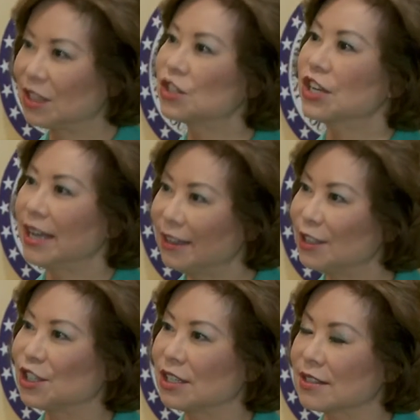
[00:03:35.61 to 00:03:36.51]
the
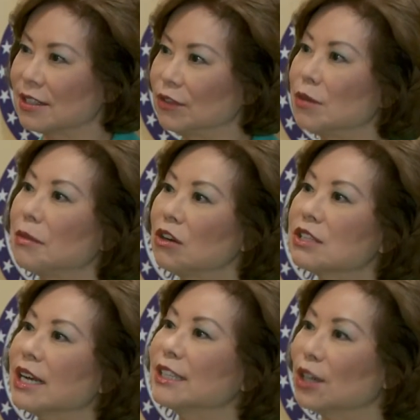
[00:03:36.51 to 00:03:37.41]
challenges of a
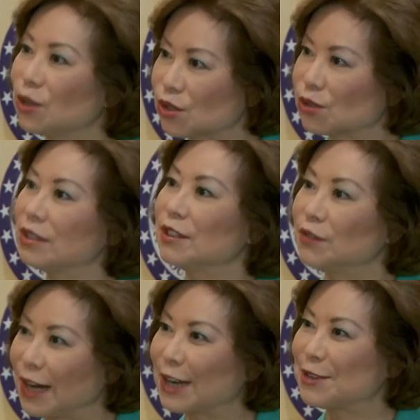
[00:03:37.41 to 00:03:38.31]
multicultural
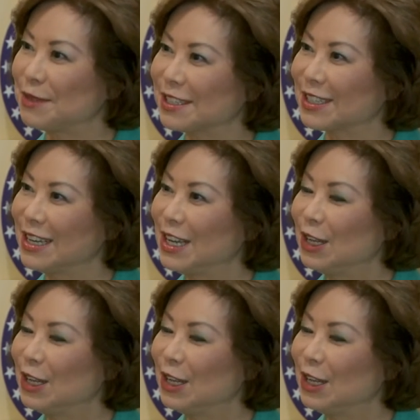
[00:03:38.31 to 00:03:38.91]
environment.